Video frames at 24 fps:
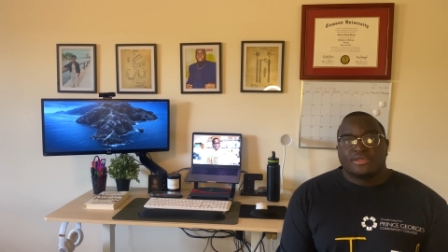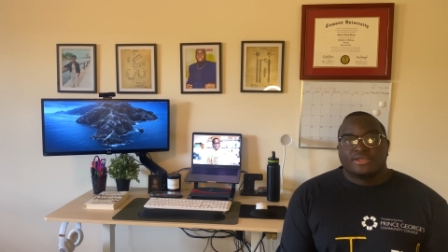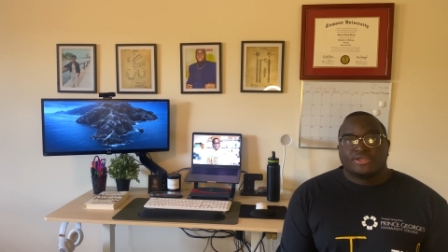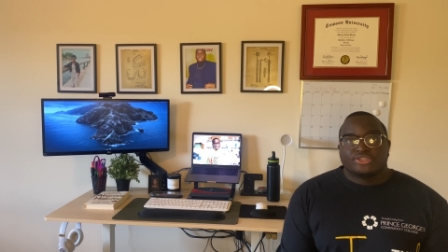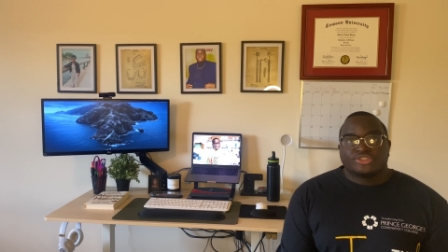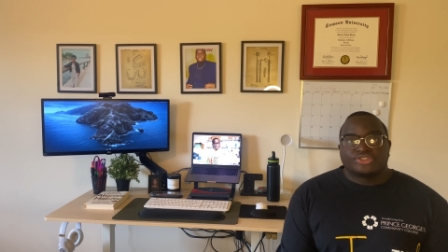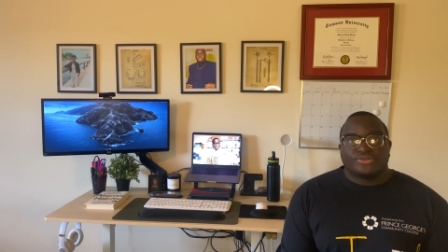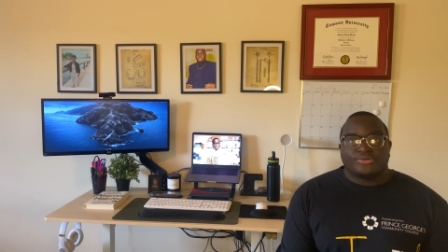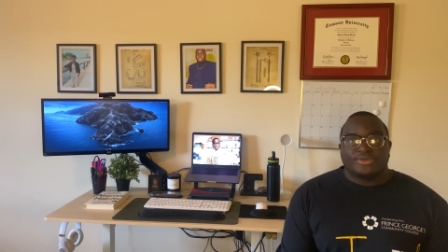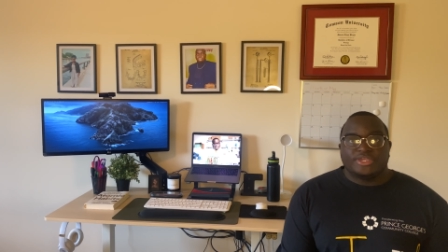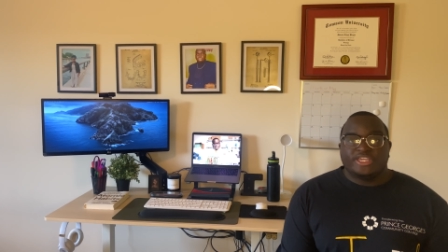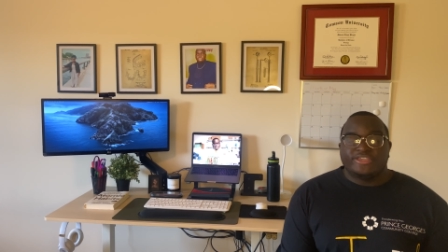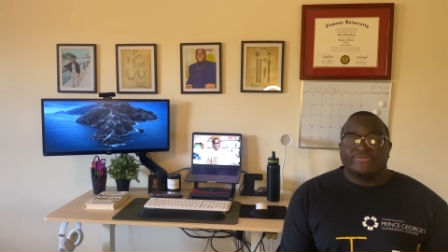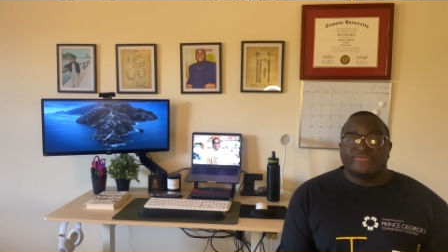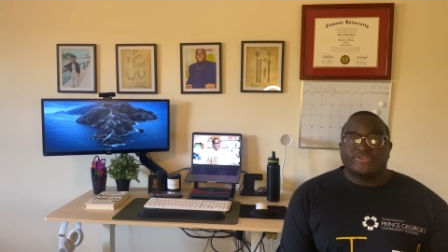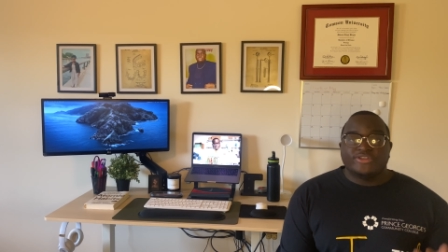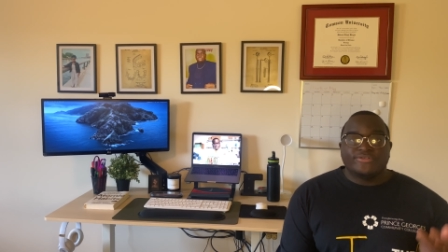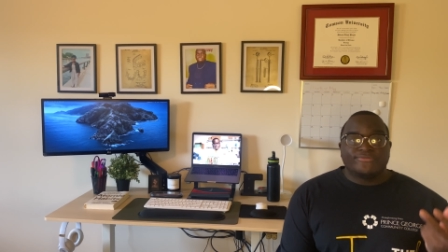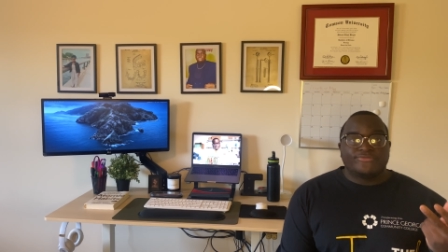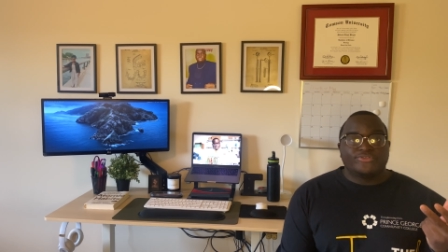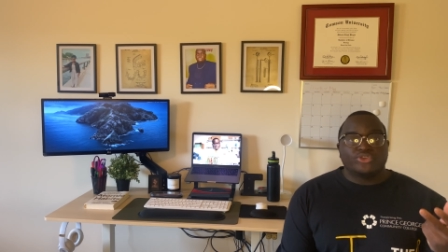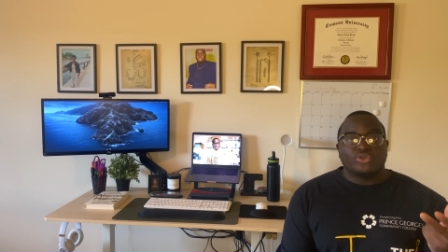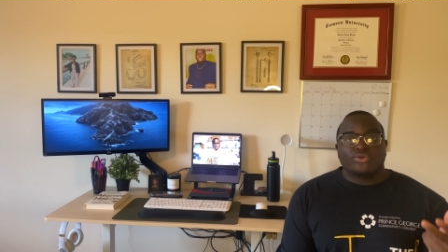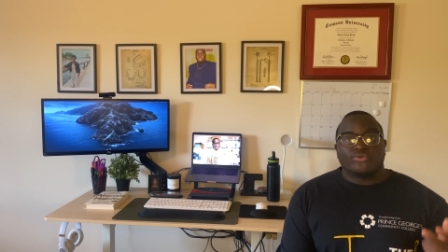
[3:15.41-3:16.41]
So even
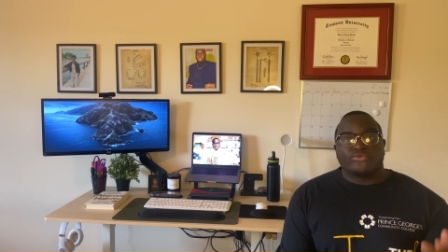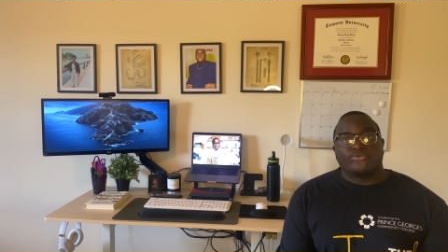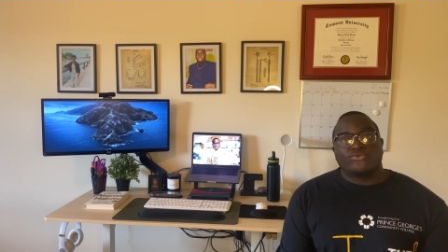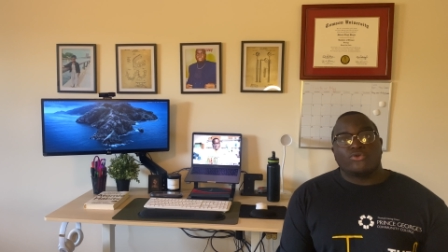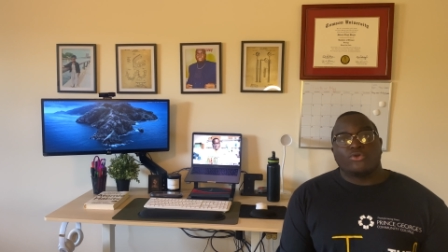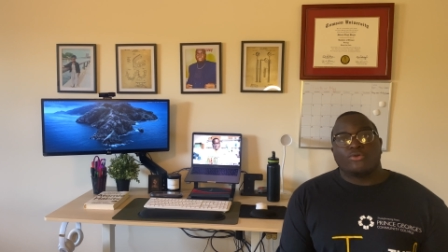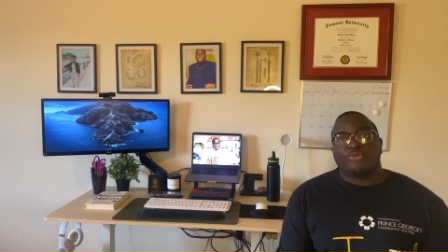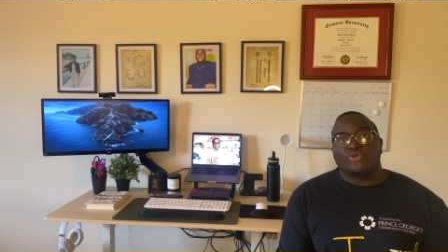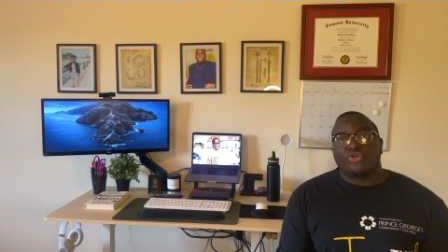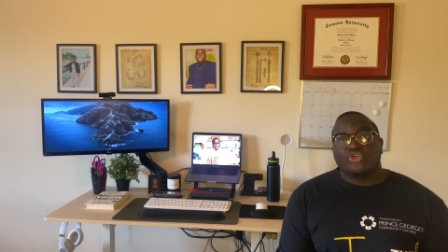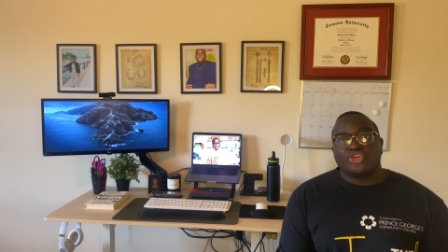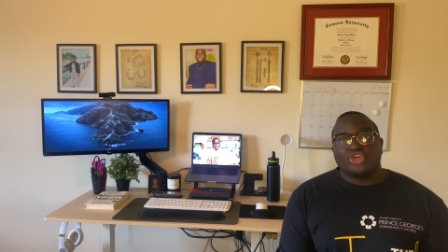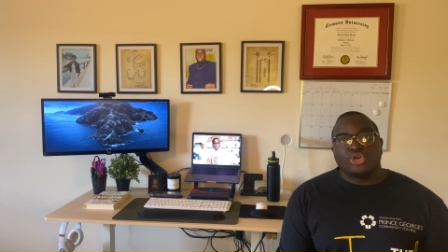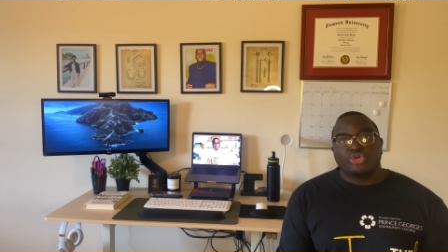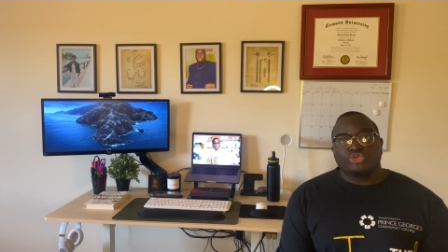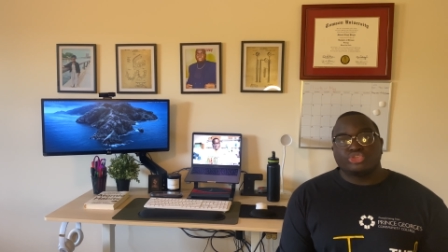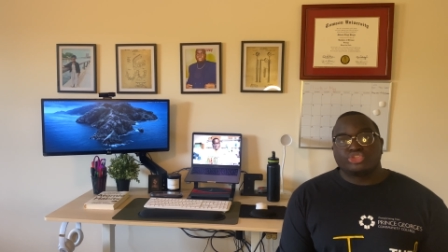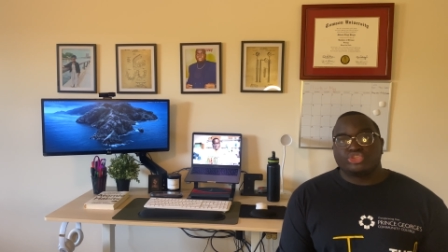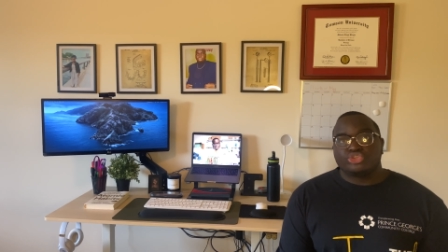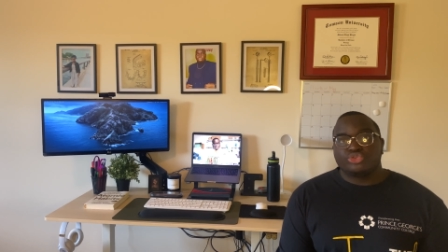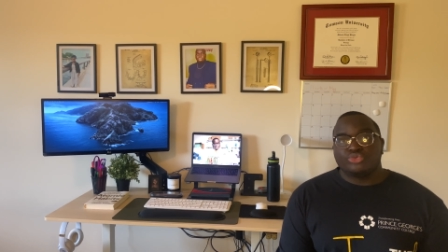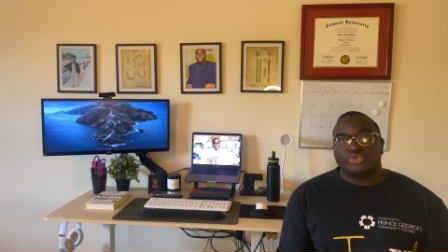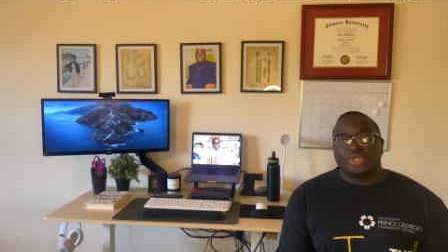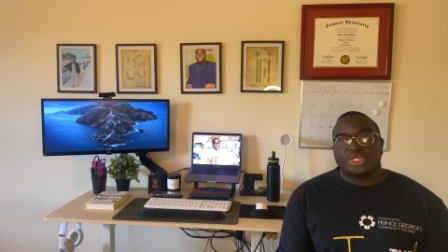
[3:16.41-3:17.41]
if you're a four point oh
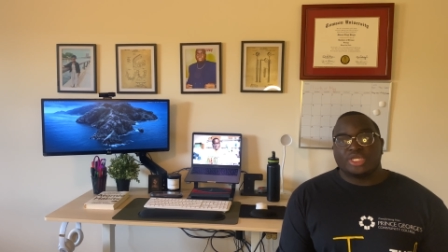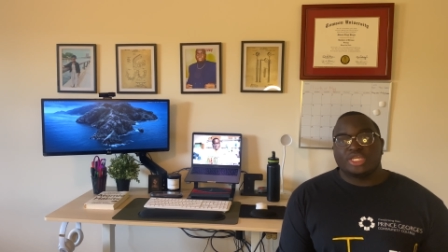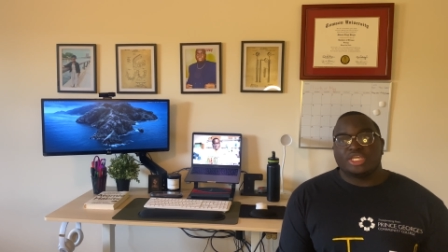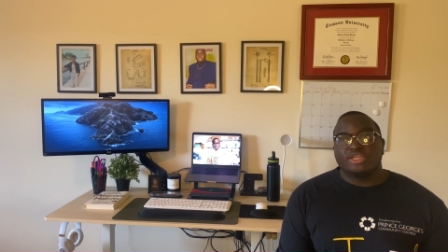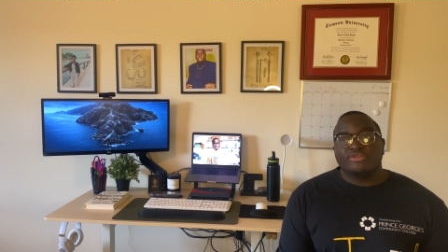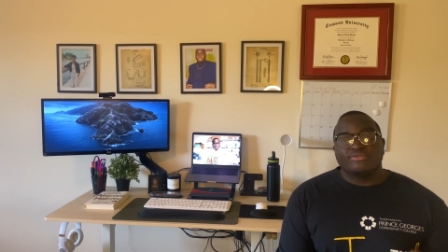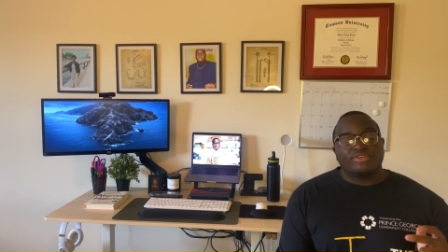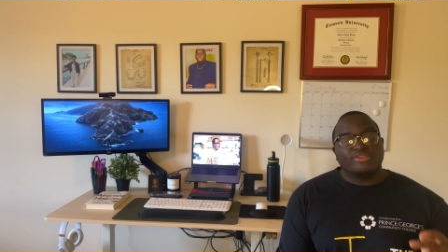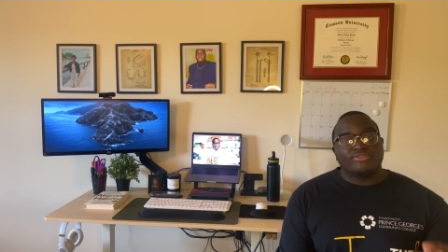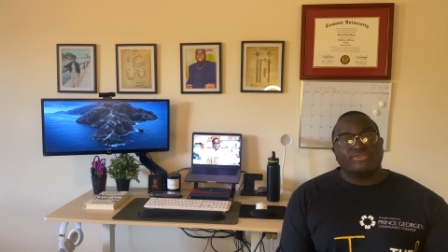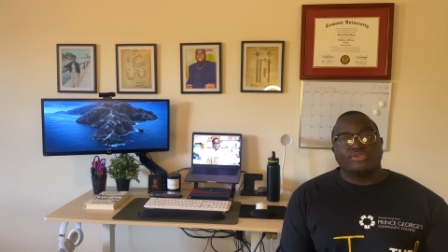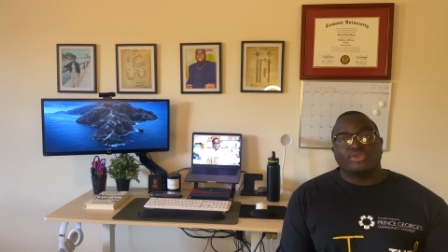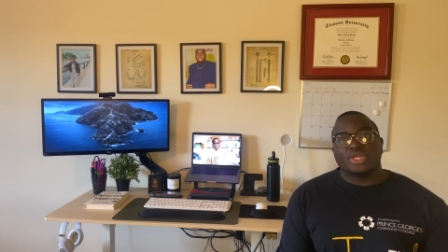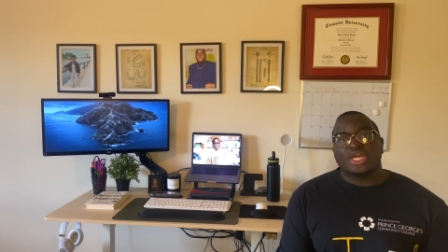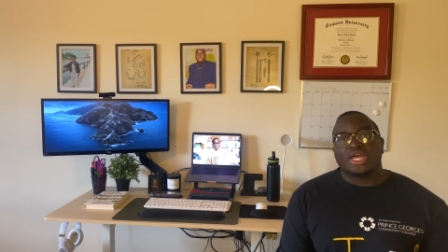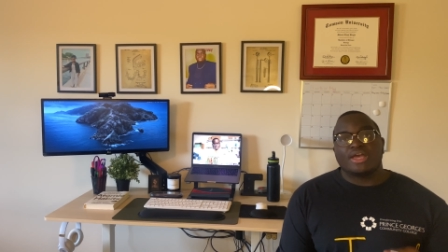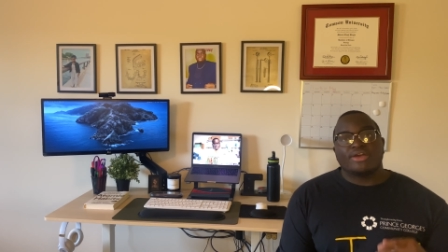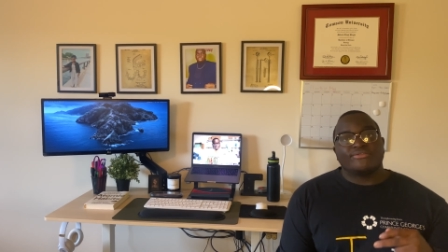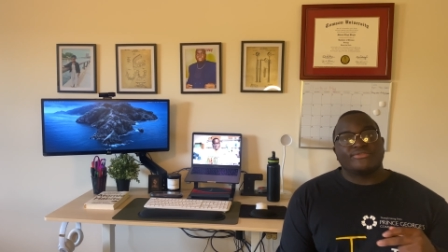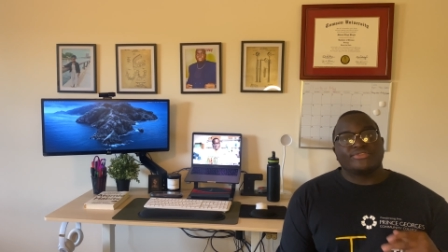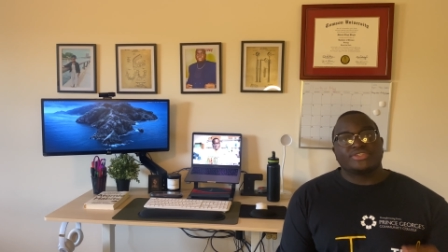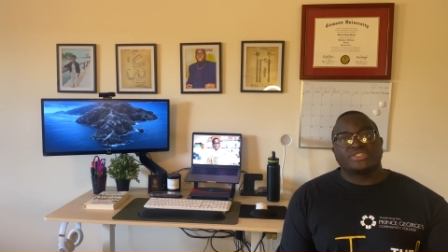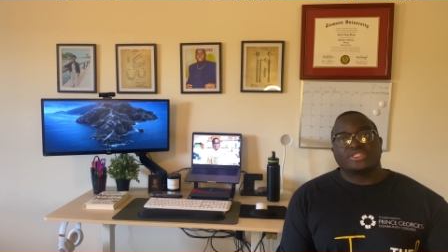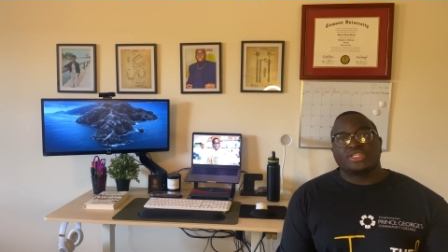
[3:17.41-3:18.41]
student, even if you
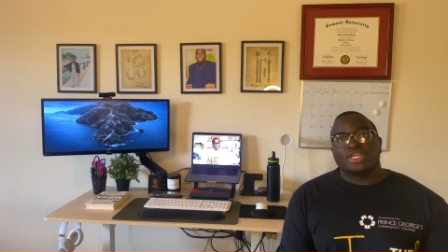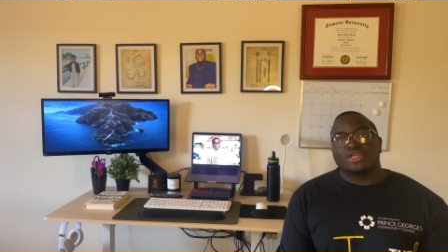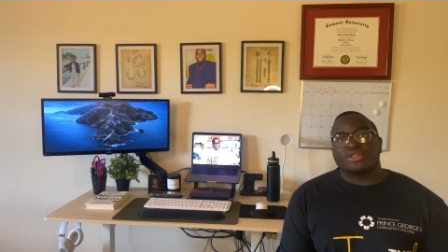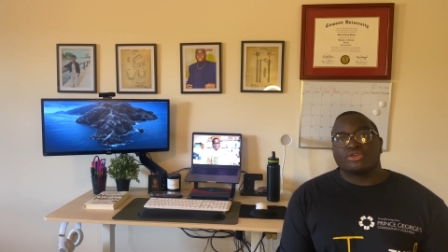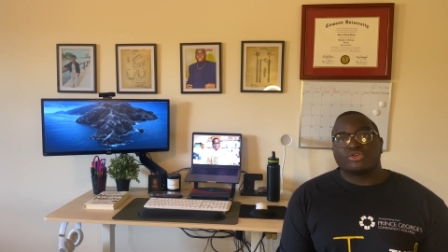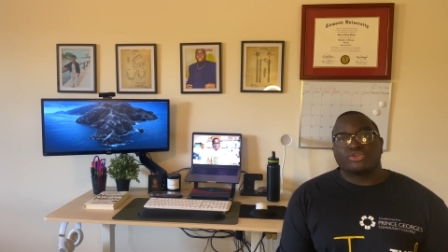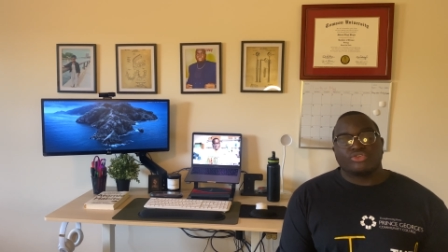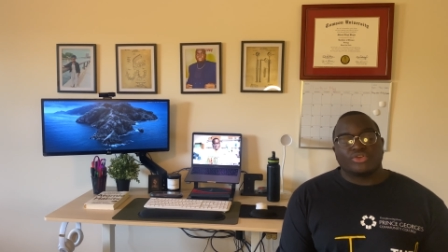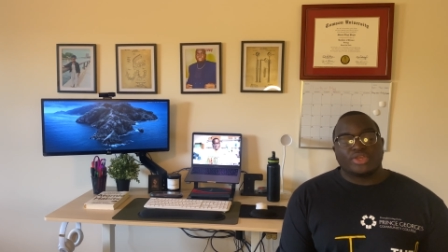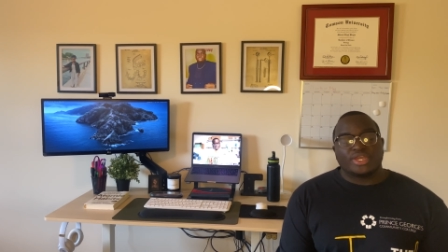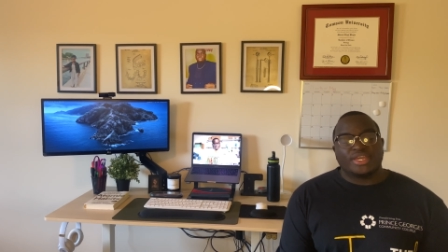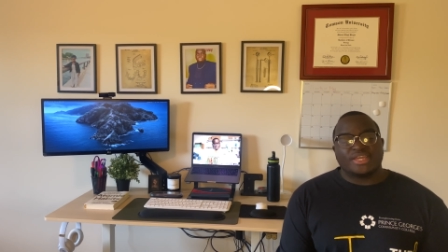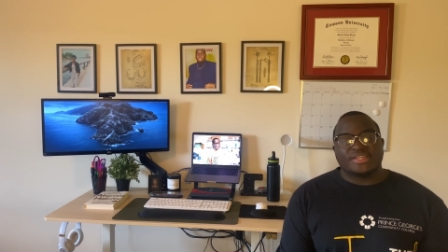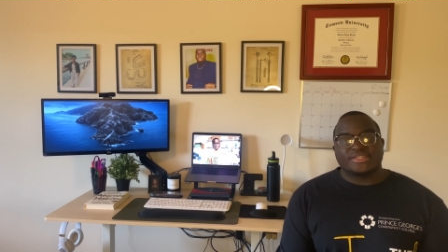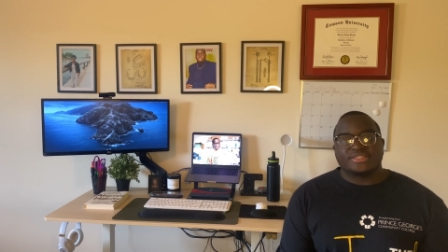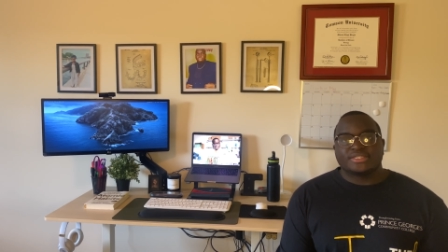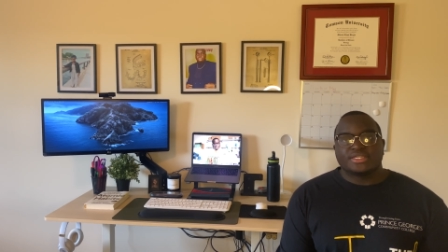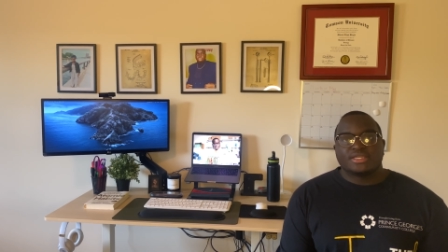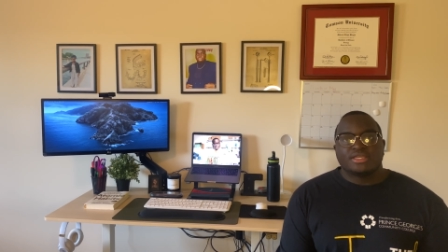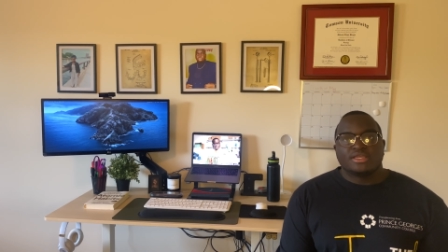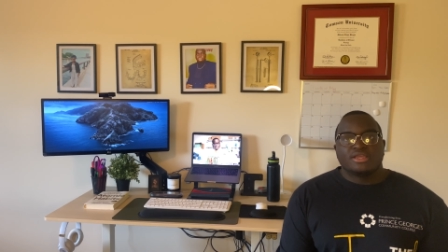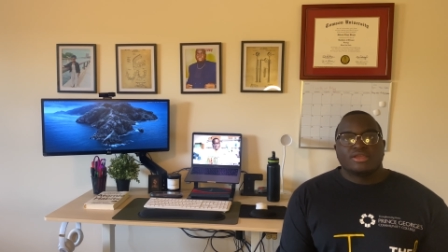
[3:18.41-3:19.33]
have stellar grades,